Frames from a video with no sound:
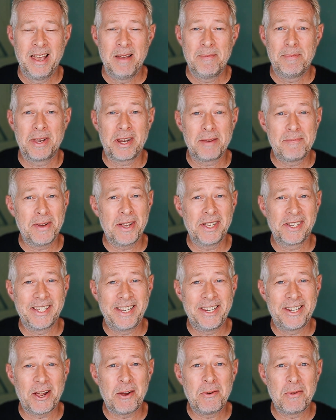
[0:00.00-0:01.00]
But I personally
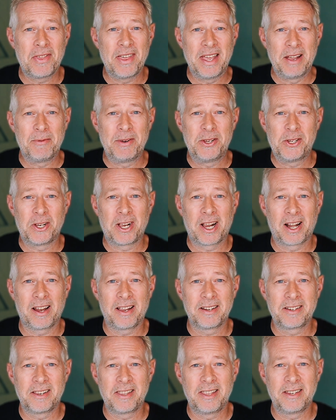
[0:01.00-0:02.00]
don't think we should
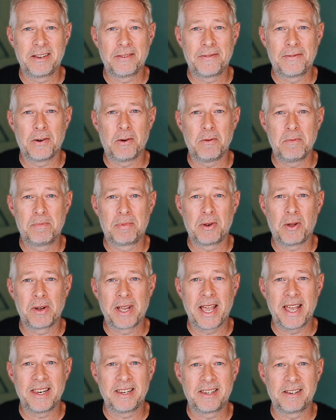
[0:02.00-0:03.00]
clutter the default block
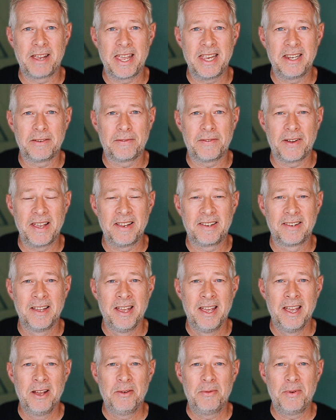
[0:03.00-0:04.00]
editor interface
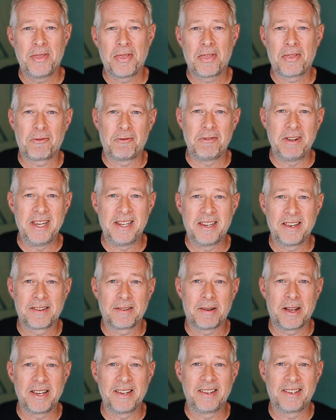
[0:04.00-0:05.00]
with three
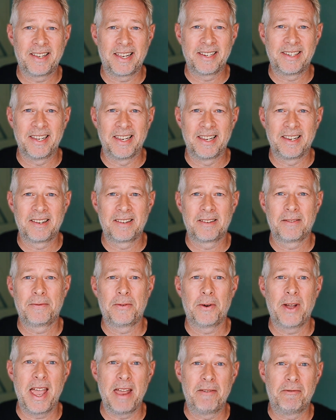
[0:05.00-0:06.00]
design settings
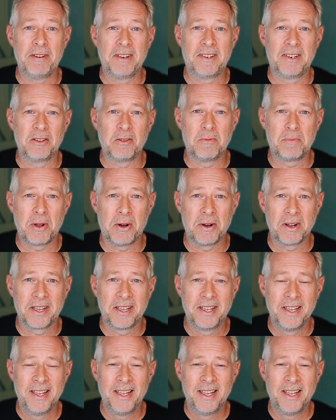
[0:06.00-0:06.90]
for every single block.